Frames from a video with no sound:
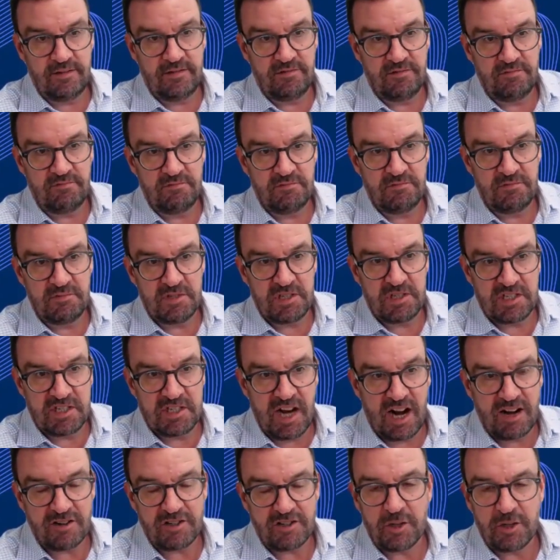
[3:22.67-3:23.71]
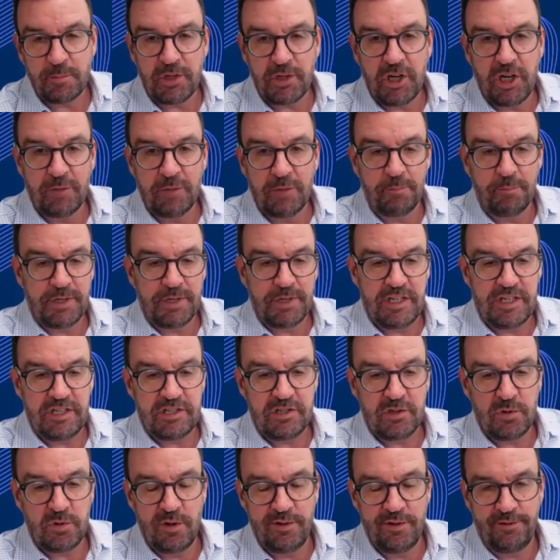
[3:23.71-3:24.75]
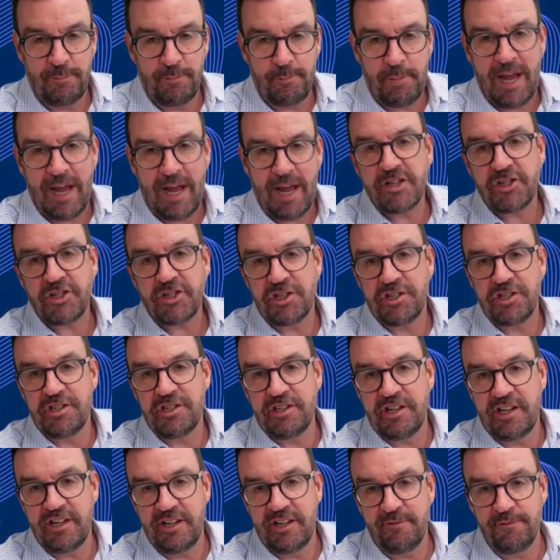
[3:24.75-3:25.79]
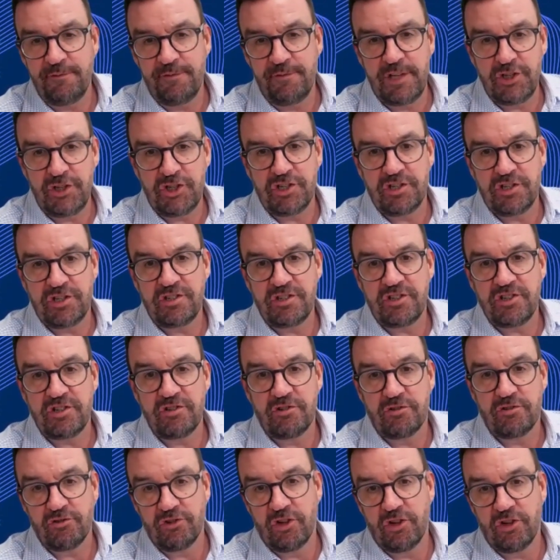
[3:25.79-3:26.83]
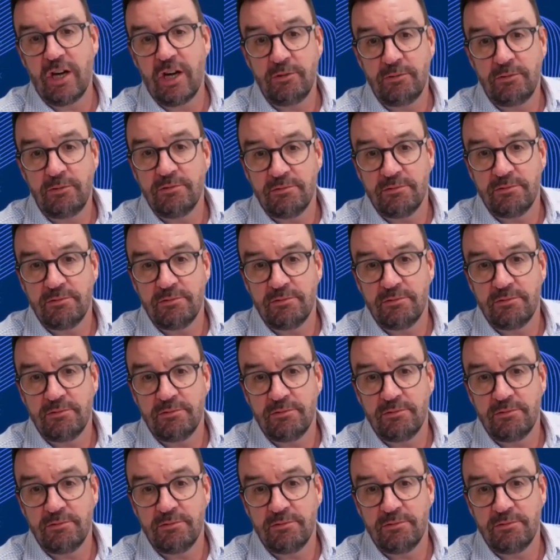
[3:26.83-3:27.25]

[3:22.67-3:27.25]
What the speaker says: startup companies who have a passion and a vision to grow.